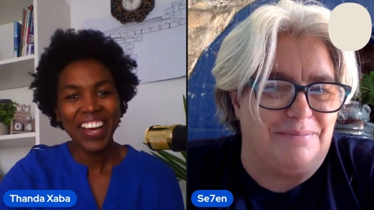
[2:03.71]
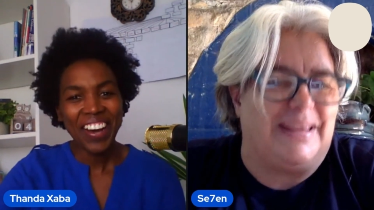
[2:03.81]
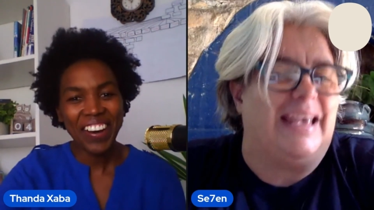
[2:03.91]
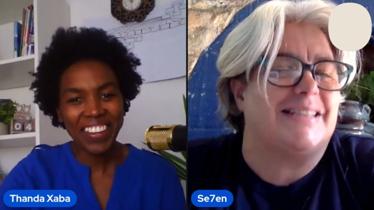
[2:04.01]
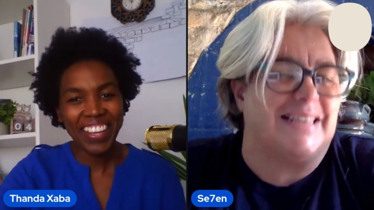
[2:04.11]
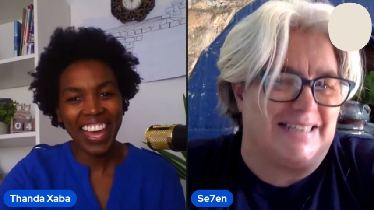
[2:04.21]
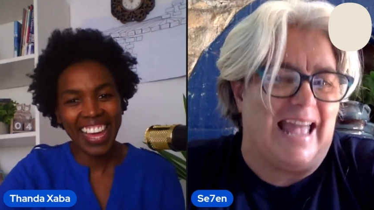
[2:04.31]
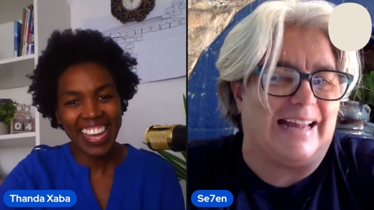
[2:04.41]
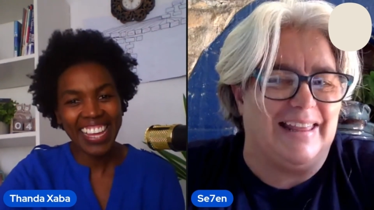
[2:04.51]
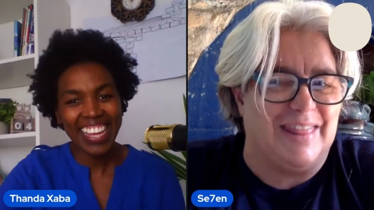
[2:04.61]
Speaker 1: yes, okay.
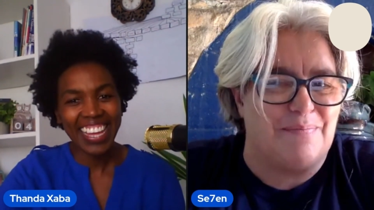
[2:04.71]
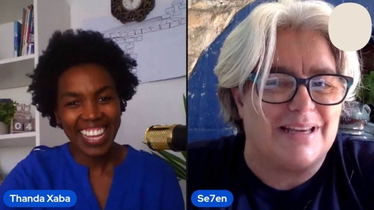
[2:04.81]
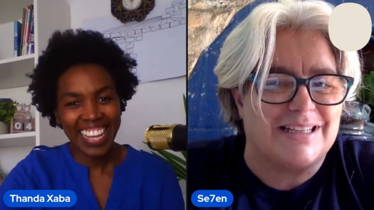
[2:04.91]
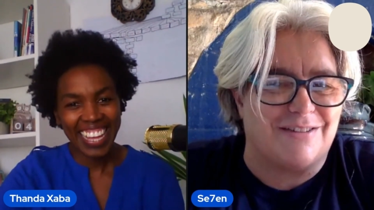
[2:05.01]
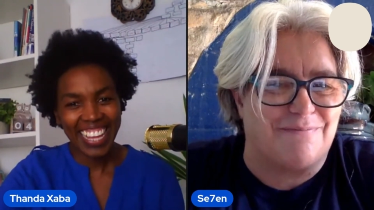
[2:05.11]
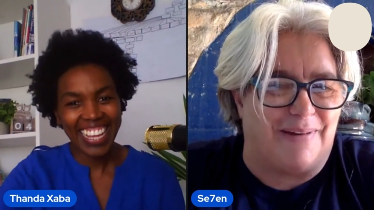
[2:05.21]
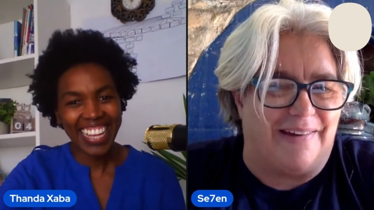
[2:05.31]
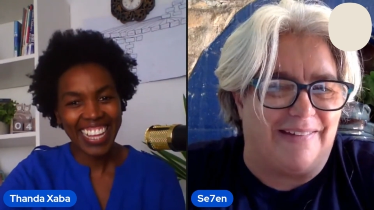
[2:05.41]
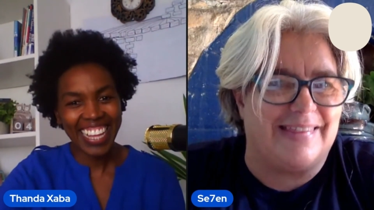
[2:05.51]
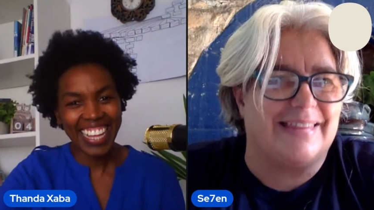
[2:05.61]
exactly. The best of
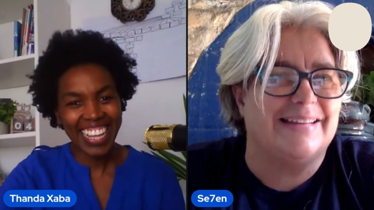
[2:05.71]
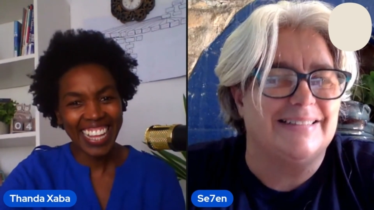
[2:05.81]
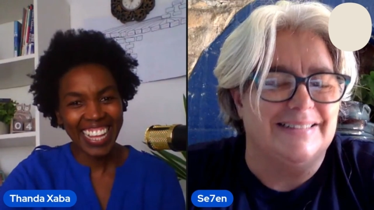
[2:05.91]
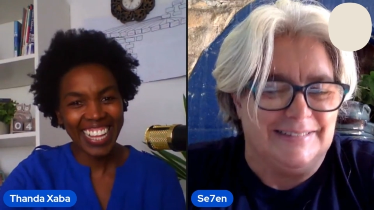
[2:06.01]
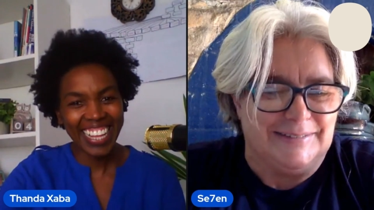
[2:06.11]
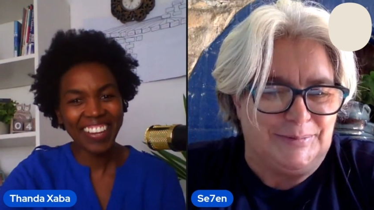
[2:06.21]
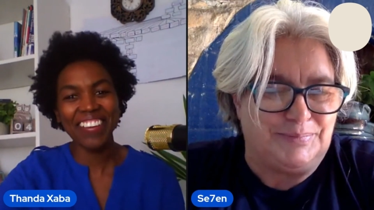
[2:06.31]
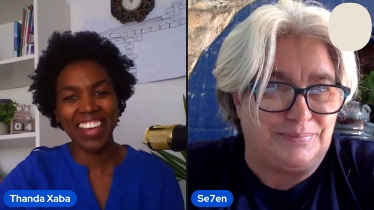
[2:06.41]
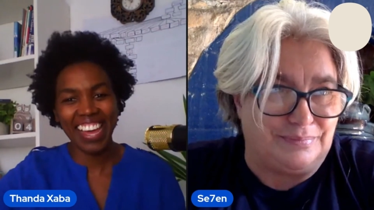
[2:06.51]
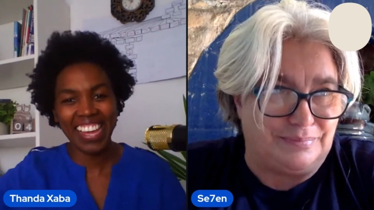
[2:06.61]
both.
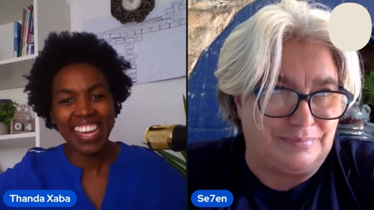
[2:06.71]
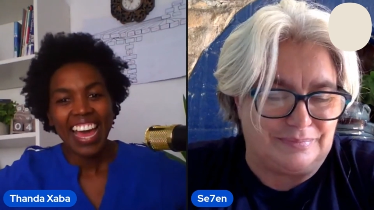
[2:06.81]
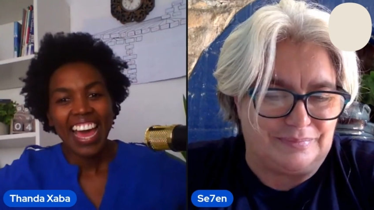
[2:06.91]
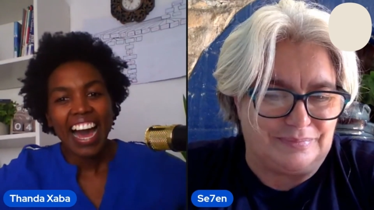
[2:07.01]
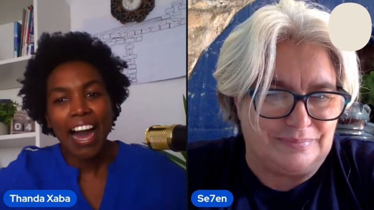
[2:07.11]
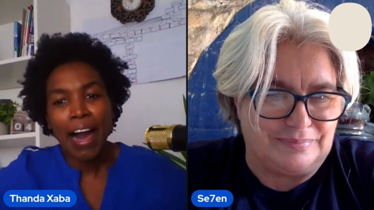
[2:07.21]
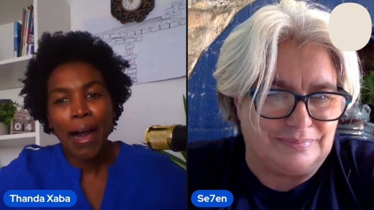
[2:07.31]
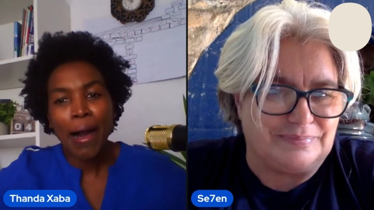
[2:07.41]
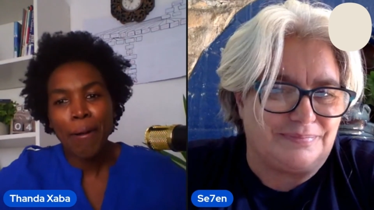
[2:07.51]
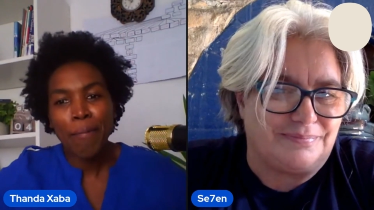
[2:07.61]
Speaker 2: Okay.
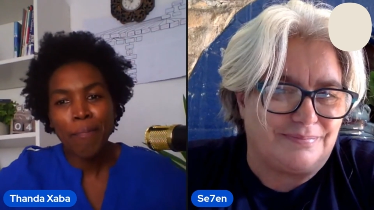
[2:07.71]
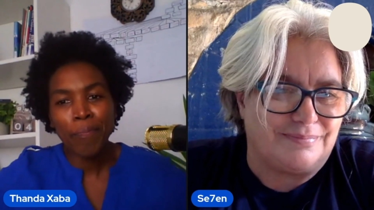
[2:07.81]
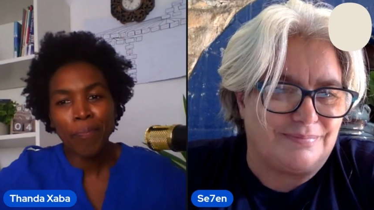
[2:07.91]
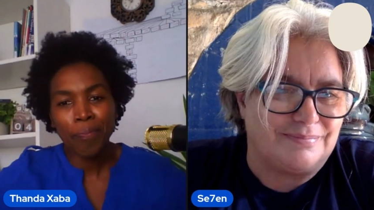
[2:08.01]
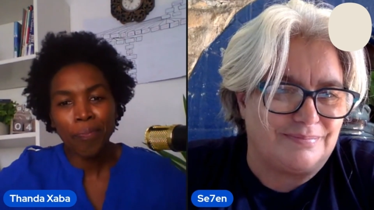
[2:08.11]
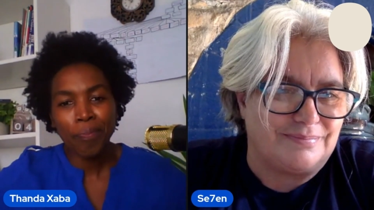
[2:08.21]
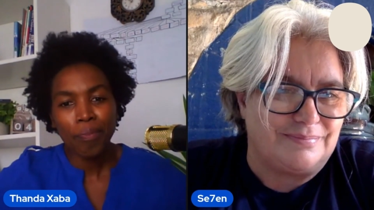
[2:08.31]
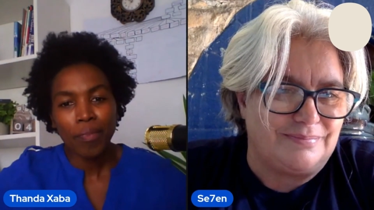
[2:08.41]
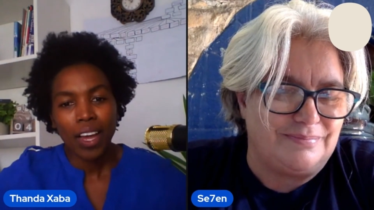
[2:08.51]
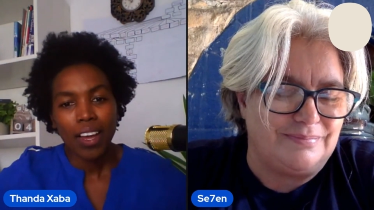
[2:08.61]
Um,
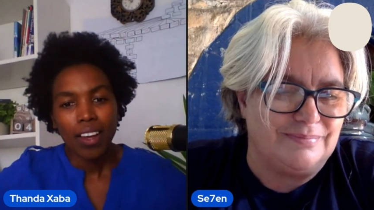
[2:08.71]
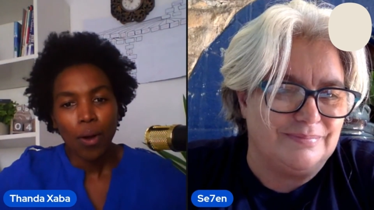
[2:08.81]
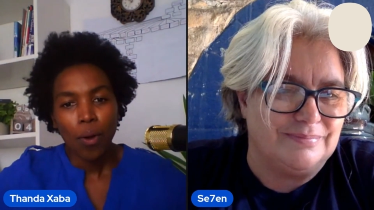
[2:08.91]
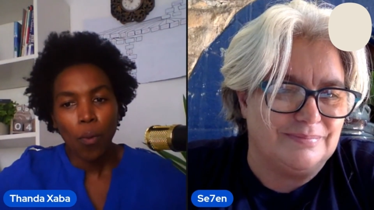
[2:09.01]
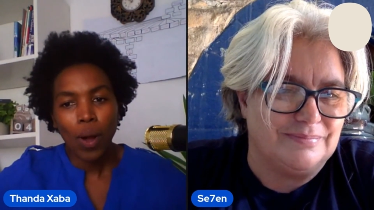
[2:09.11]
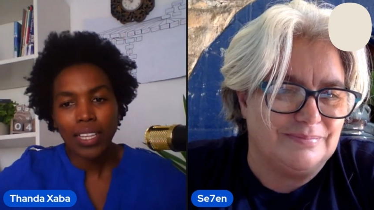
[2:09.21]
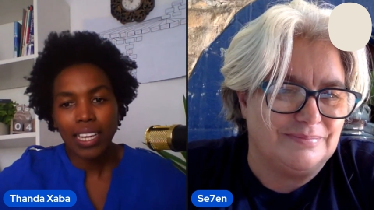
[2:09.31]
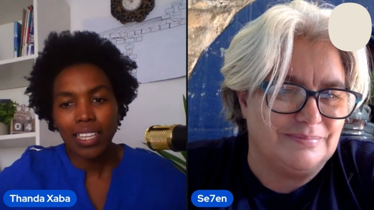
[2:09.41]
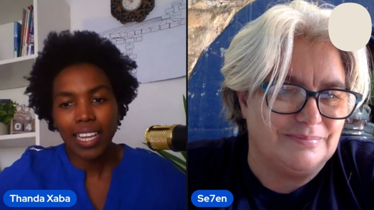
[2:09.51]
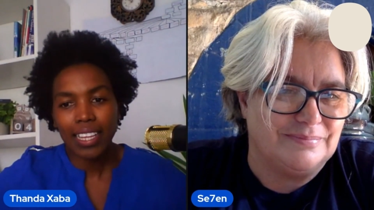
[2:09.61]
what
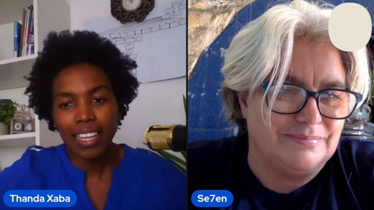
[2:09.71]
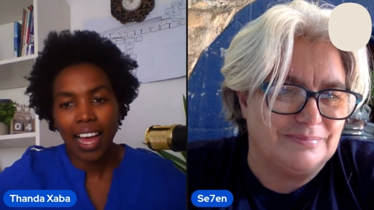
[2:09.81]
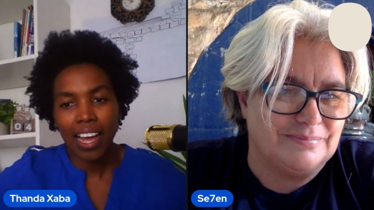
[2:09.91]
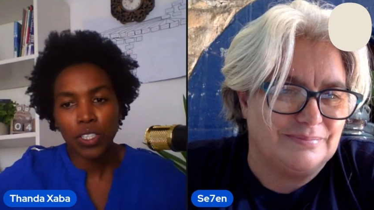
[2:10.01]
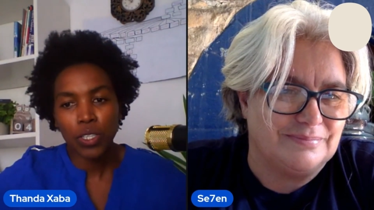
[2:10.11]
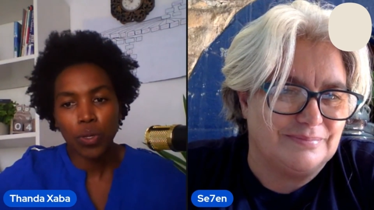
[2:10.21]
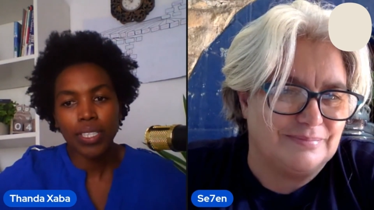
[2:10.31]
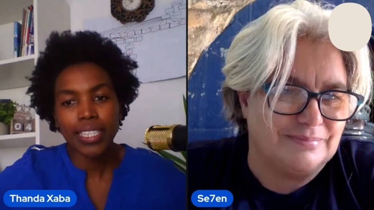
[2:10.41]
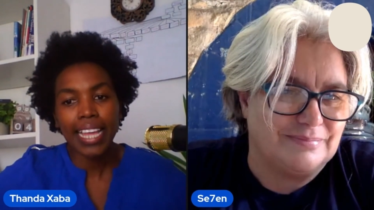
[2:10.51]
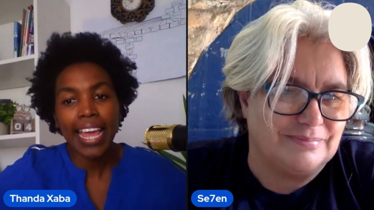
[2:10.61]
else can I ask you?
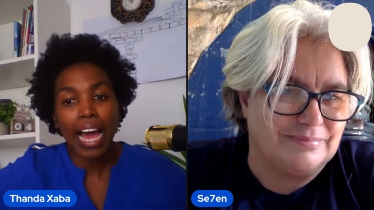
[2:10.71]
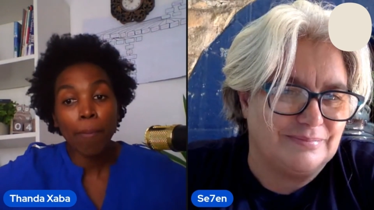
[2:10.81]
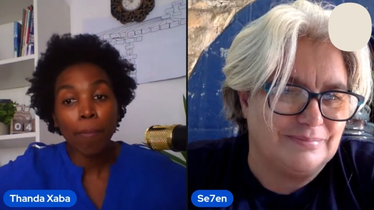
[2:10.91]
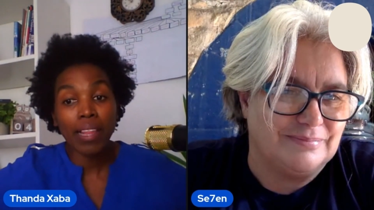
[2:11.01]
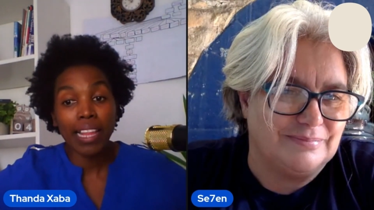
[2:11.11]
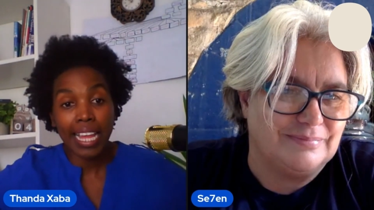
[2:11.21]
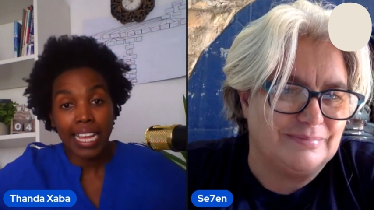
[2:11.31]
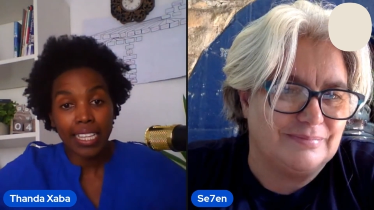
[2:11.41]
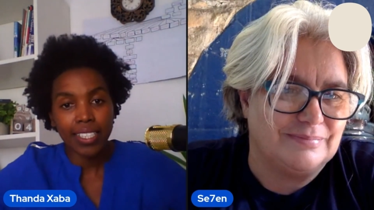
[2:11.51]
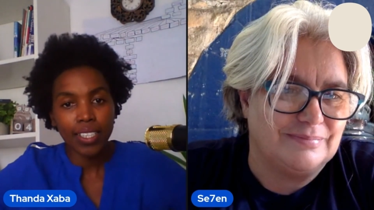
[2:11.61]
Stay up
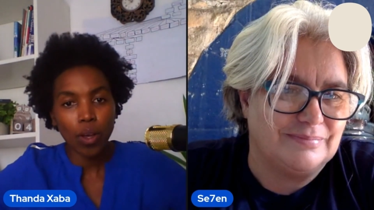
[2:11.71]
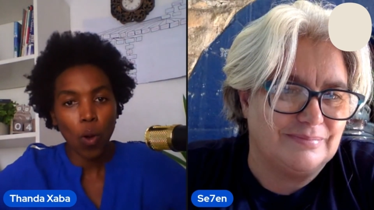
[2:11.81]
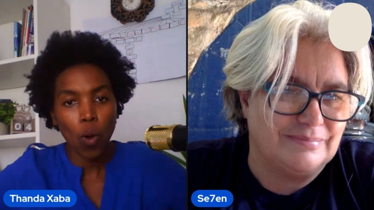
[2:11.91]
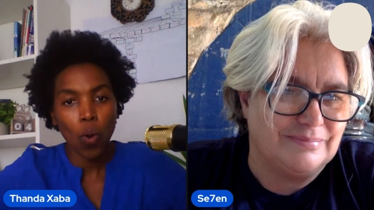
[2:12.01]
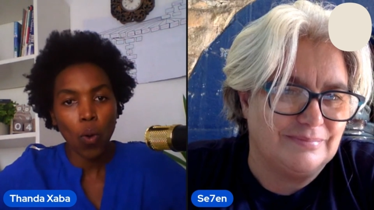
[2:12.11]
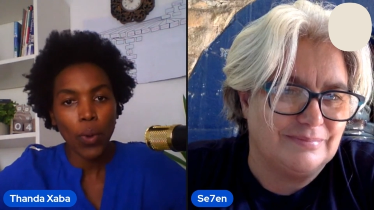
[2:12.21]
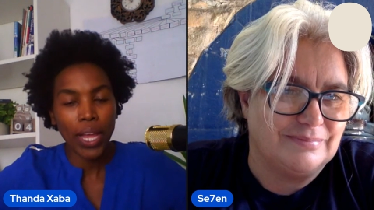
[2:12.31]
late or